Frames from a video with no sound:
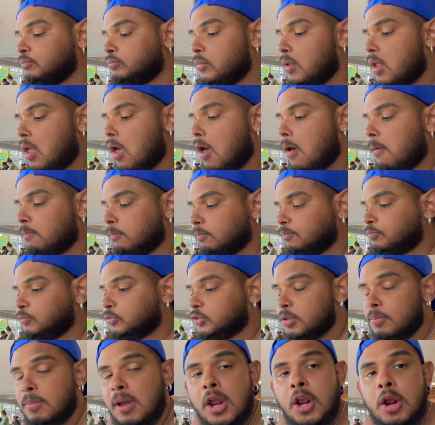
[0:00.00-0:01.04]
Yeah,
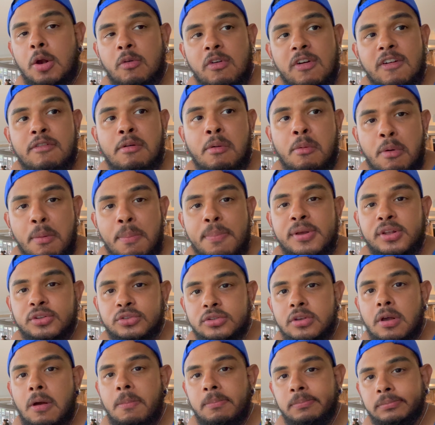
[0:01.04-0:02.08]
it's a microwavable
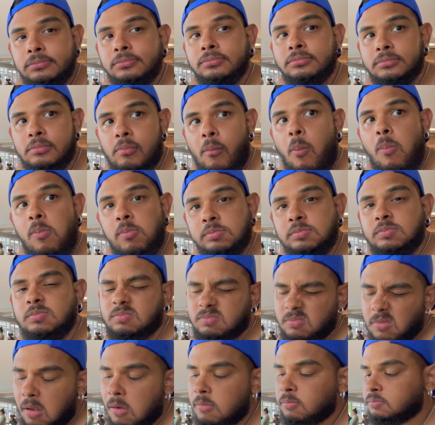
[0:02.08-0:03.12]
pizza. Uh,
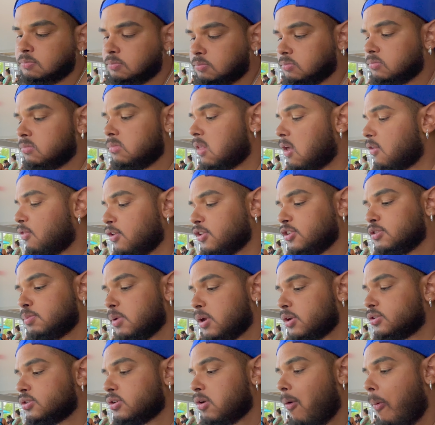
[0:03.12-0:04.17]
nothing special? Nothing
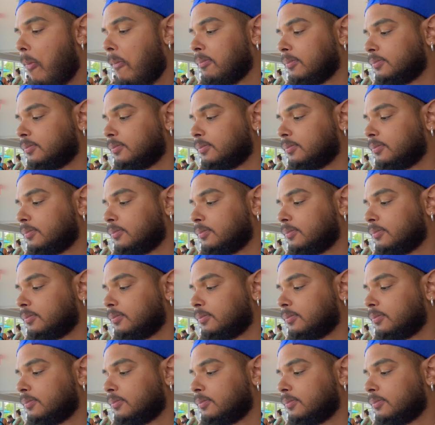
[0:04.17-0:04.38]
special.